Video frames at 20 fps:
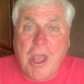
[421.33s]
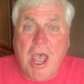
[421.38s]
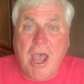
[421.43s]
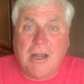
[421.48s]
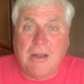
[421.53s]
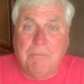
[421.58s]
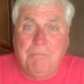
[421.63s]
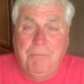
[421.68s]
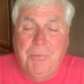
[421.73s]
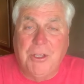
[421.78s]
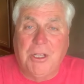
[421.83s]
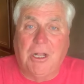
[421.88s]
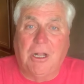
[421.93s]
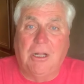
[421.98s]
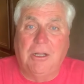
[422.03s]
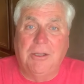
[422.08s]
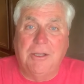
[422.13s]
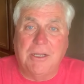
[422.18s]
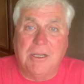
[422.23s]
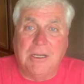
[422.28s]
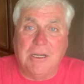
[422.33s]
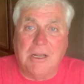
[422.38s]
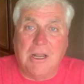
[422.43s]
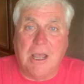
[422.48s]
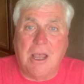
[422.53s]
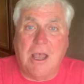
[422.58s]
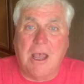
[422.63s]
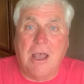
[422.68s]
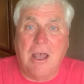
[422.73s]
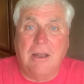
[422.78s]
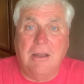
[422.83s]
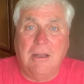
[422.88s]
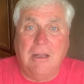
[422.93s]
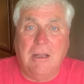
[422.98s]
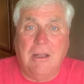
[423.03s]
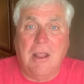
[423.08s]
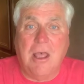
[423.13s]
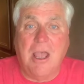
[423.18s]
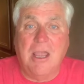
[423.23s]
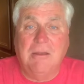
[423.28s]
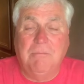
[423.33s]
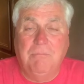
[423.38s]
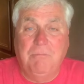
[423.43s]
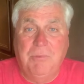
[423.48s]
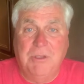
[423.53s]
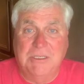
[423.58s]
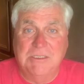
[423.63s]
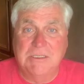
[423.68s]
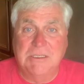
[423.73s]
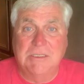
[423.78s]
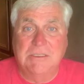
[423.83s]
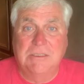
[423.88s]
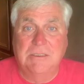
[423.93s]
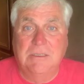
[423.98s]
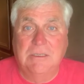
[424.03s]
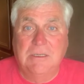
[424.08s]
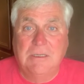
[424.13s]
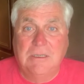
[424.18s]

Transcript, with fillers: how to build an online business